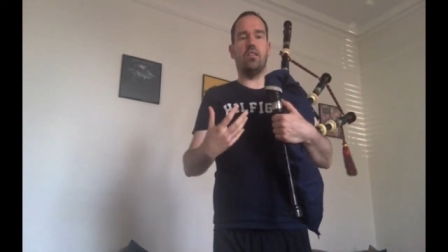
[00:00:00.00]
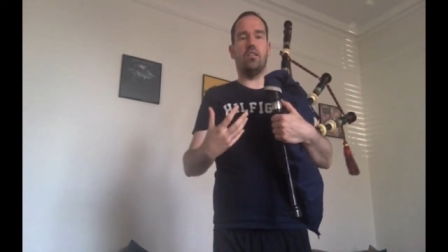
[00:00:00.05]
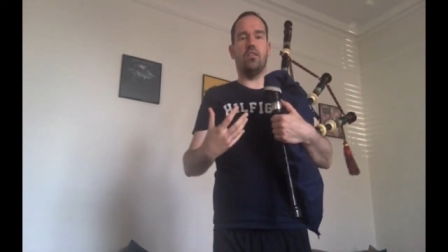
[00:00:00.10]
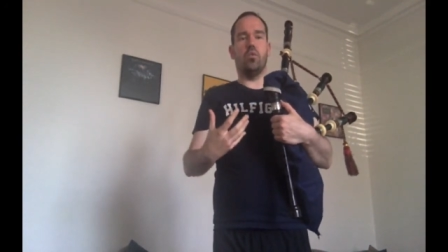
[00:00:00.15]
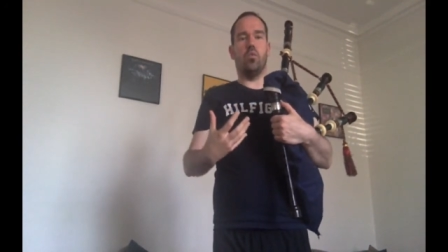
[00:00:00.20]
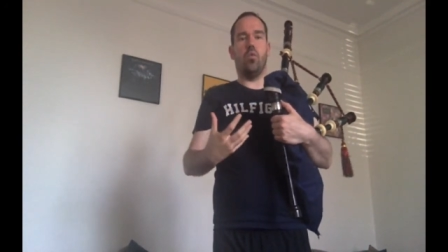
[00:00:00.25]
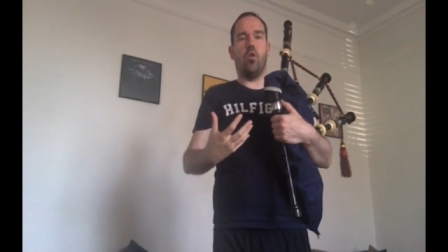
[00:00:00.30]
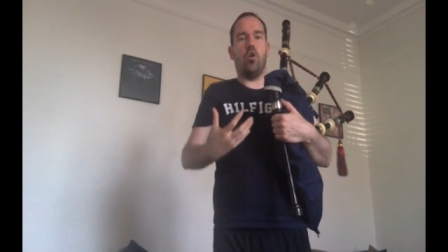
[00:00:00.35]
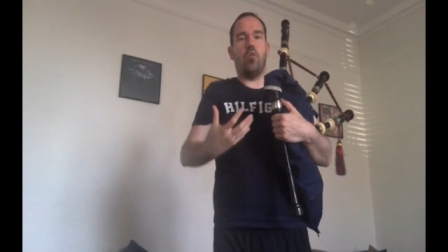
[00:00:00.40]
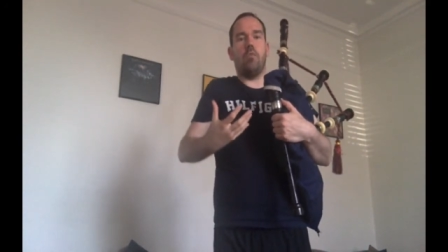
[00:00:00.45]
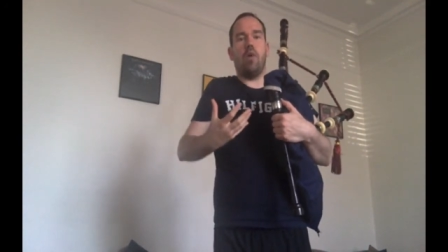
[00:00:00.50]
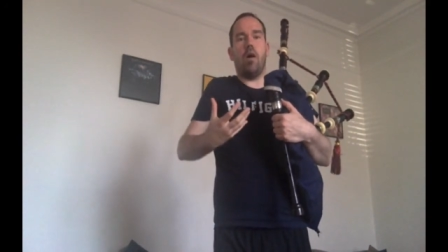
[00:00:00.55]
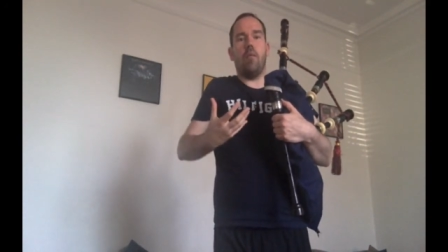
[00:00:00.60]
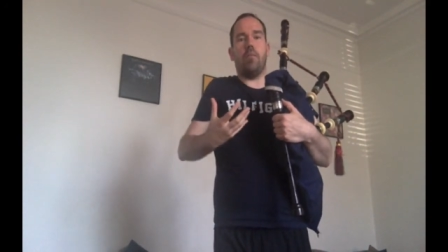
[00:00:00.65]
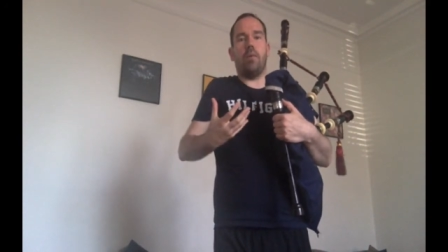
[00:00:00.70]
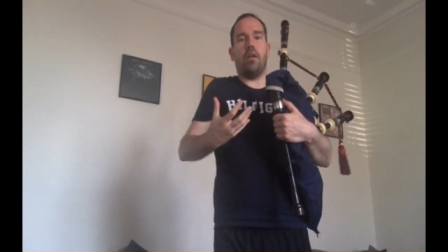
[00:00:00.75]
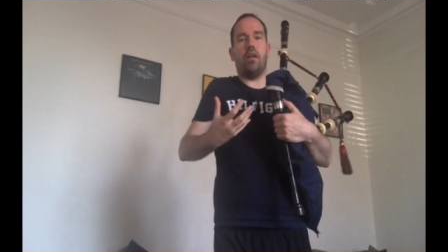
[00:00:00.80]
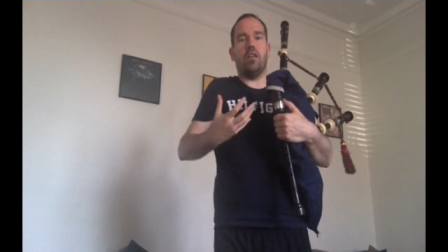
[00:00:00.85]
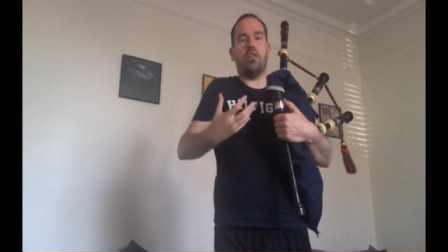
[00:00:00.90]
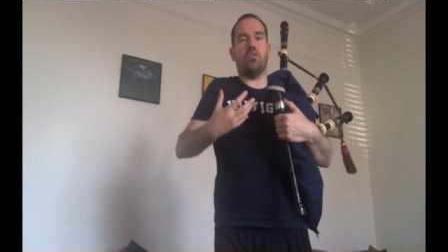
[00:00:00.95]
warm
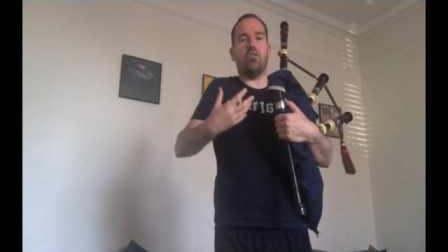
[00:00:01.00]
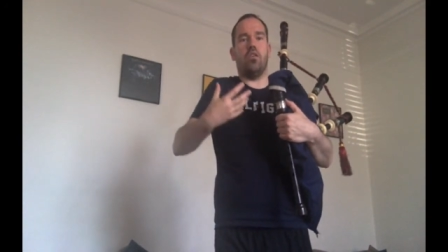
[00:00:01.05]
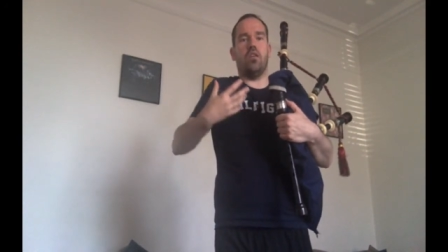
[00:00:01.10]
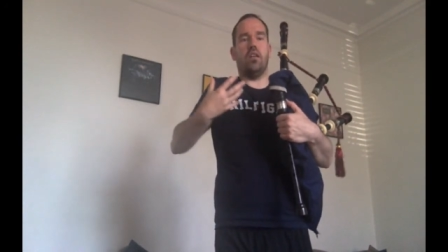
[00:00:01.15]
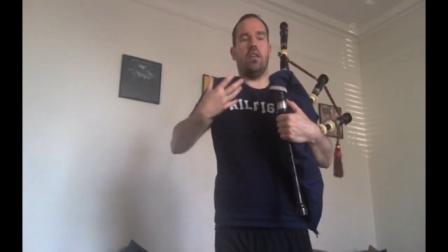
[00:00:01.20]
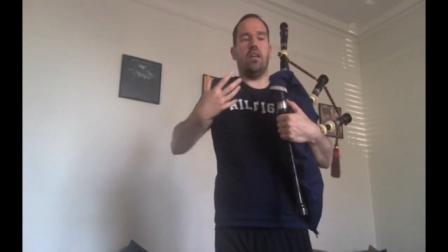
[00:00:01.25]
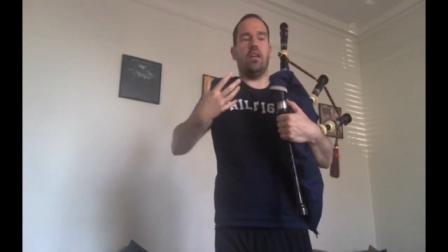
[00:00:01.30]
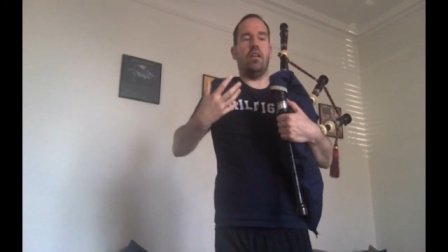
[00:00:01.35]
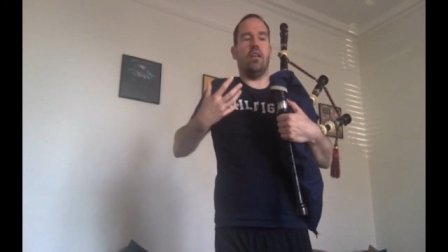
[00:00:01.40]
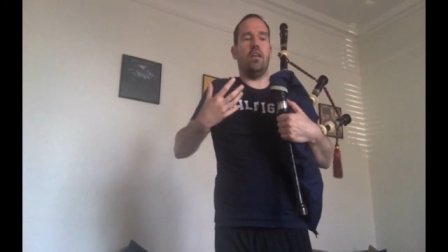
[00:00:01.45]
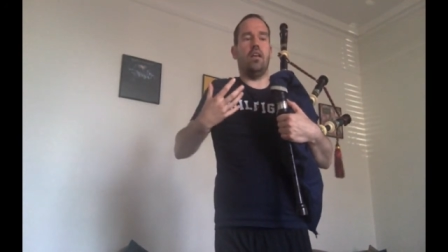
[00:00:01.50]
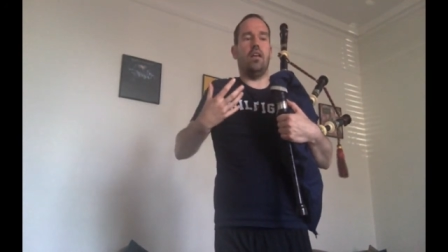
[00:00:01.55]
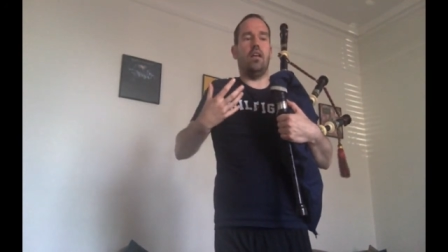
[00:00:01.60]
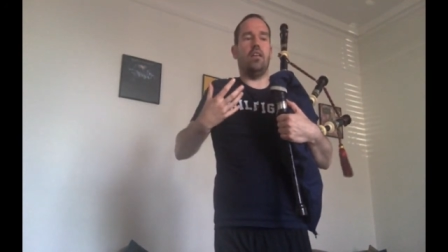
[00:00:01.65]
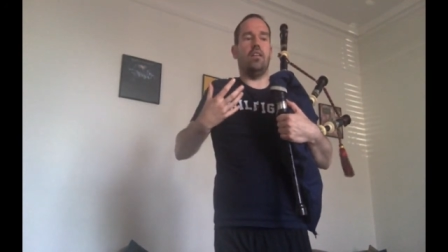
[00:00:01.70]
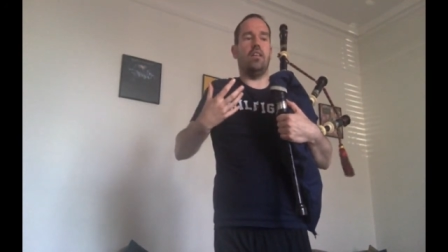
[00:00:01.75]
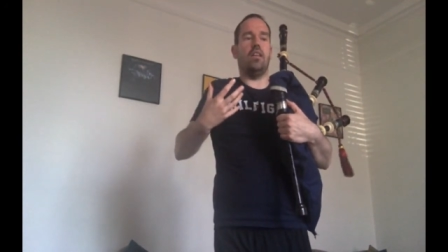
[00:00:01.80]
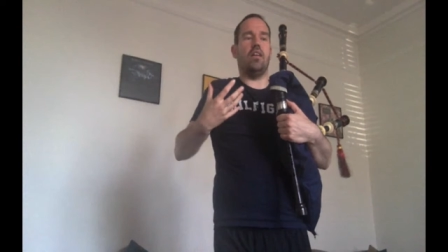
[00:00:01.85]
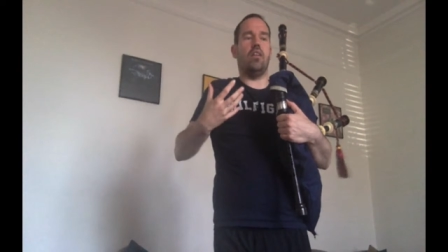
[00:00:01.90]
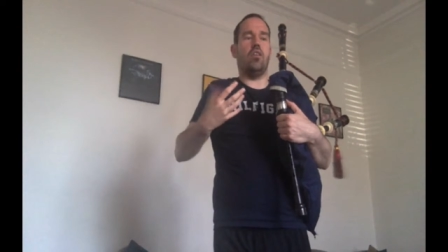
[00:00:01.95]
up and it's going to
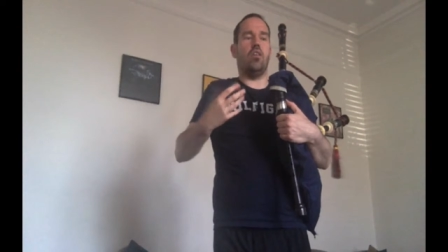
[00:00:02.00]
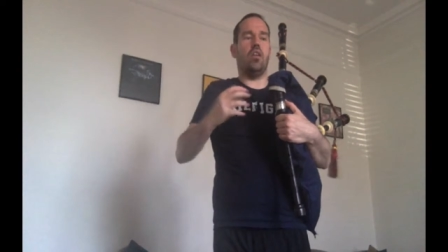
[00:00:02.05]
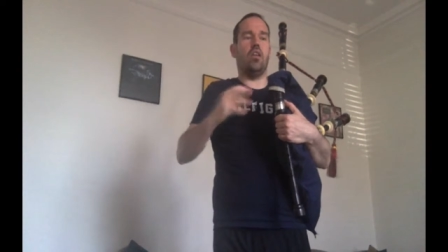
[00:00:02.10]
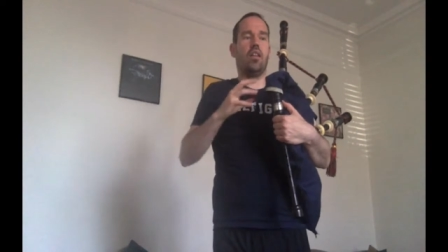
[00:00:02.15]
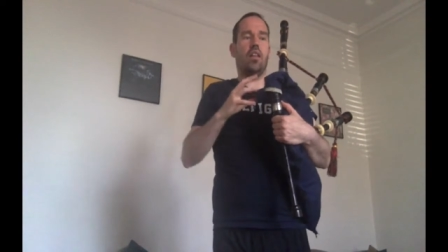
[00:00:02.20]
take on a